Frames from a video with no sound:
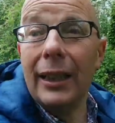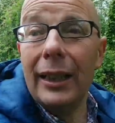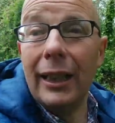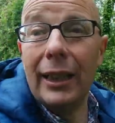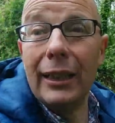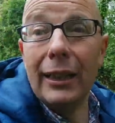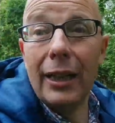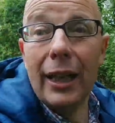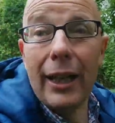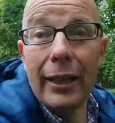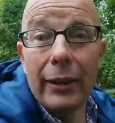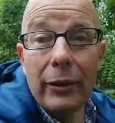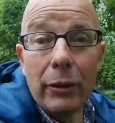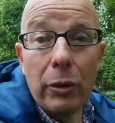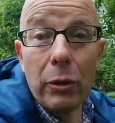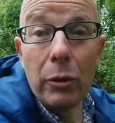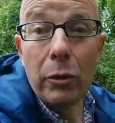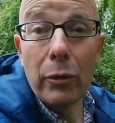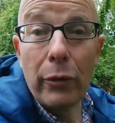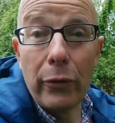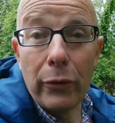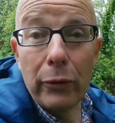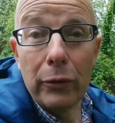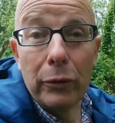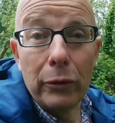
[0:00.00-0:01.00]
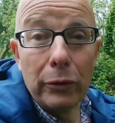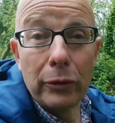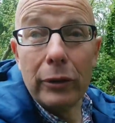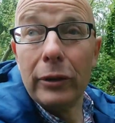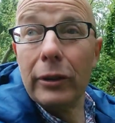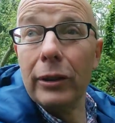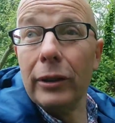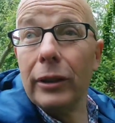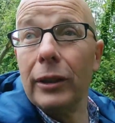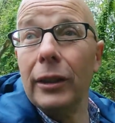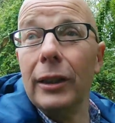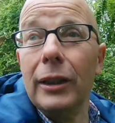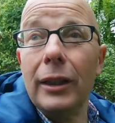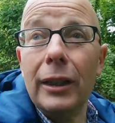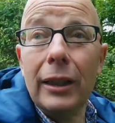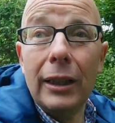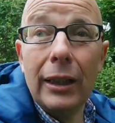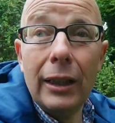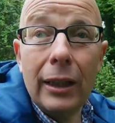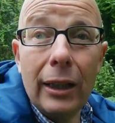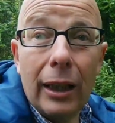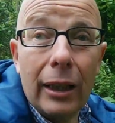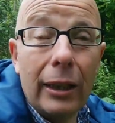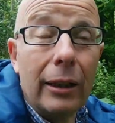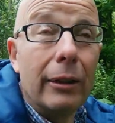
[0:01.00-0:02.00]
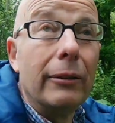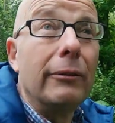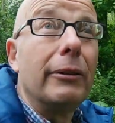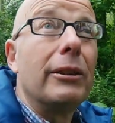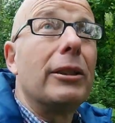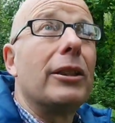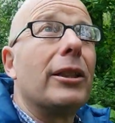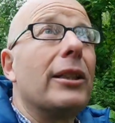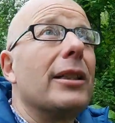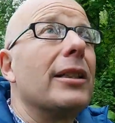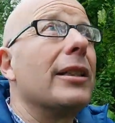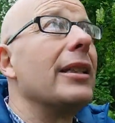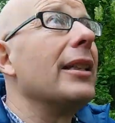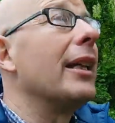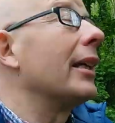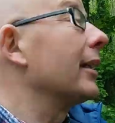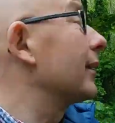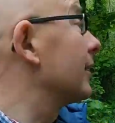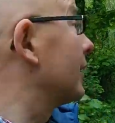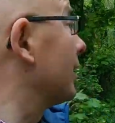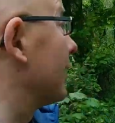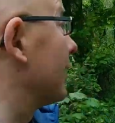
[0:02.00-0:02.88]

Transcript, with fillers: and like hawthorn, uh, which is next